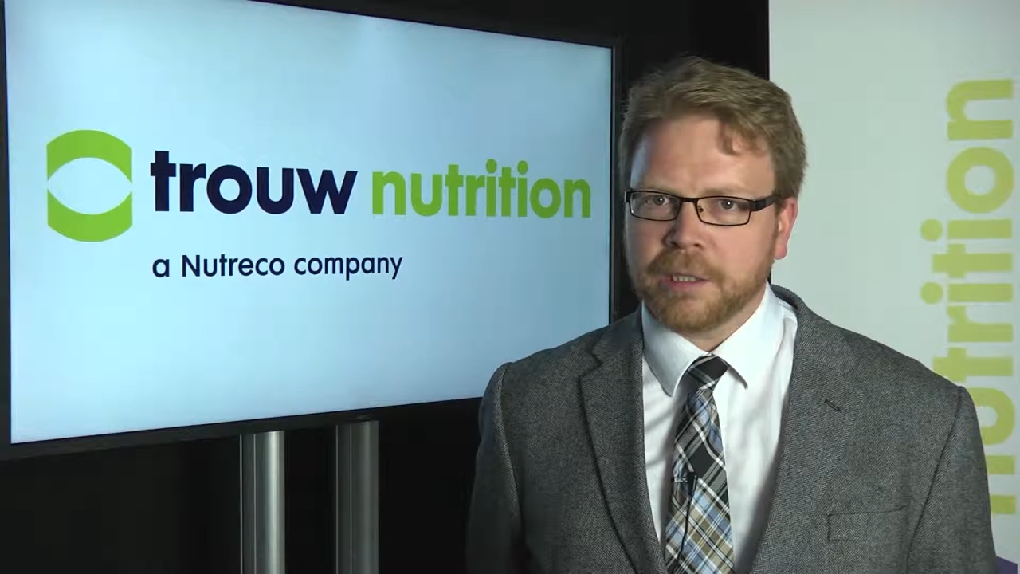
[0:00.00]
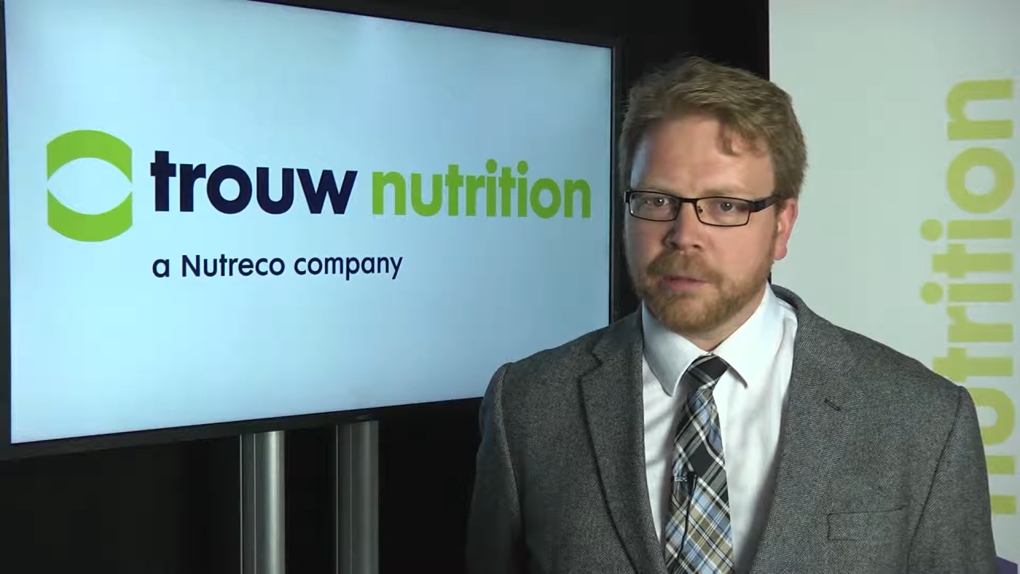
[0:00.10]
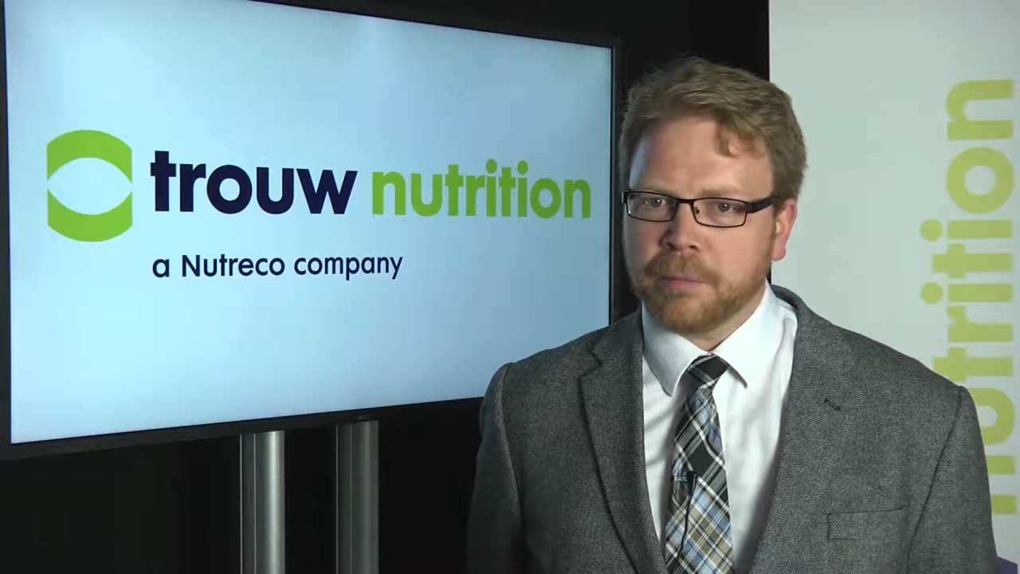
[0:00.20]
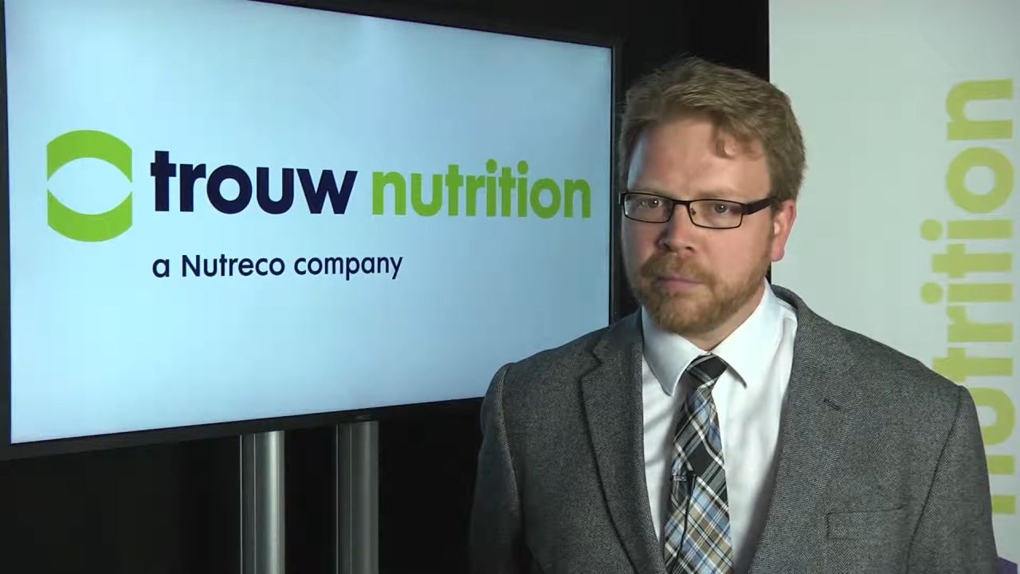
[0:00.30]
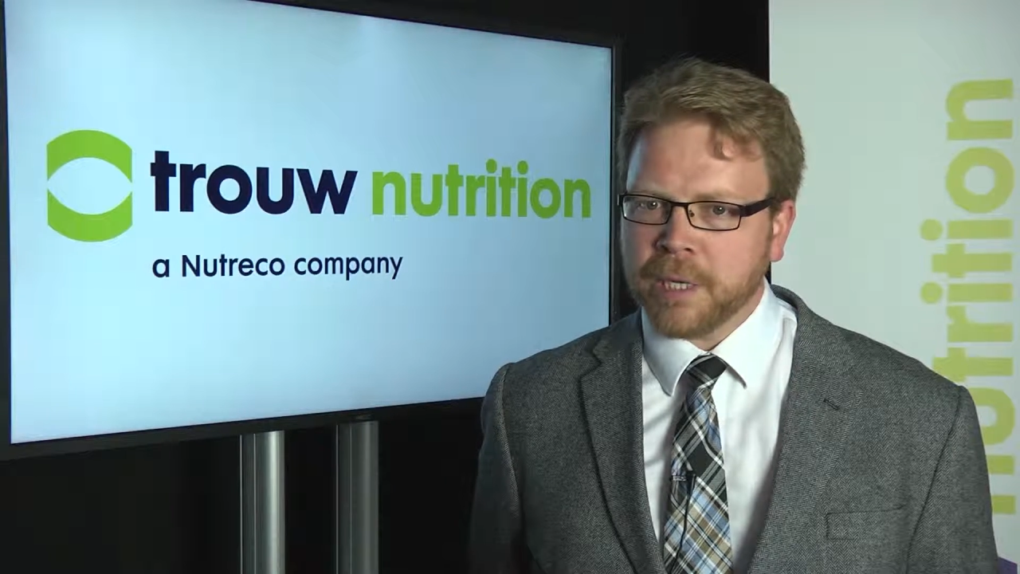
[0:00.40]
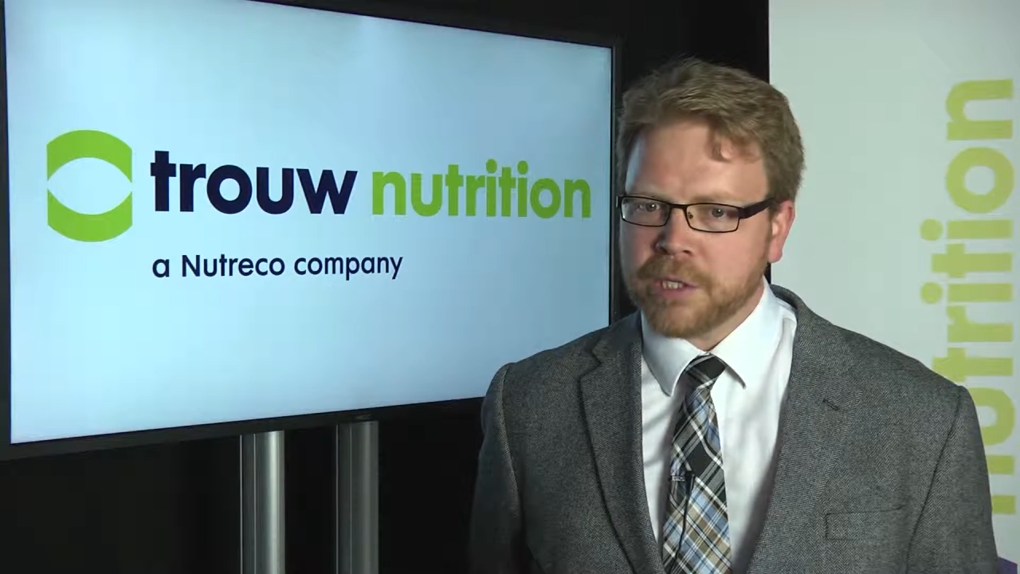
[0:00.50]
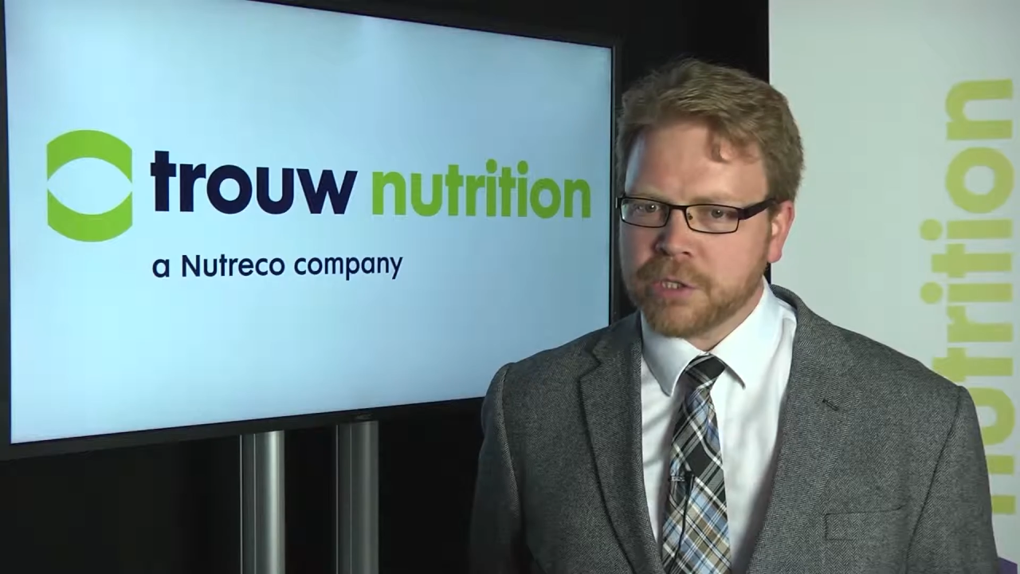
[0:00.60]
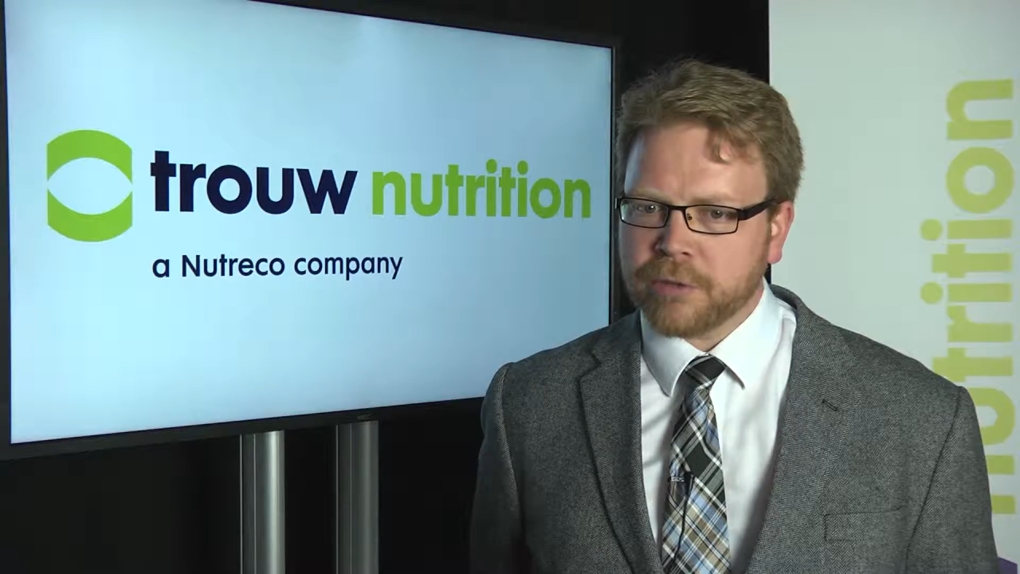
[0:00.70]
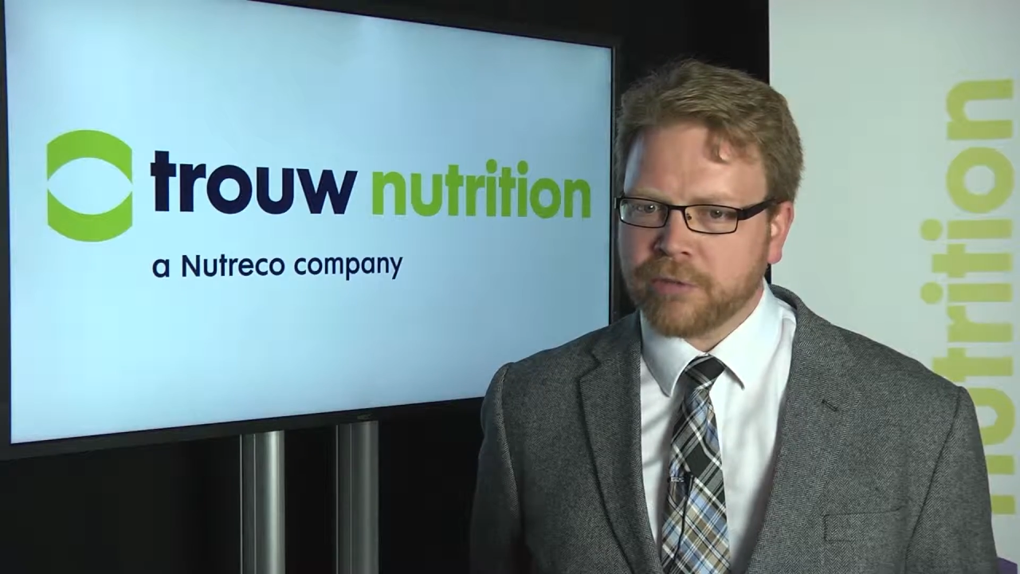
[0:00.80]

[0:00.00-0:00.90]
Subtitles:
the major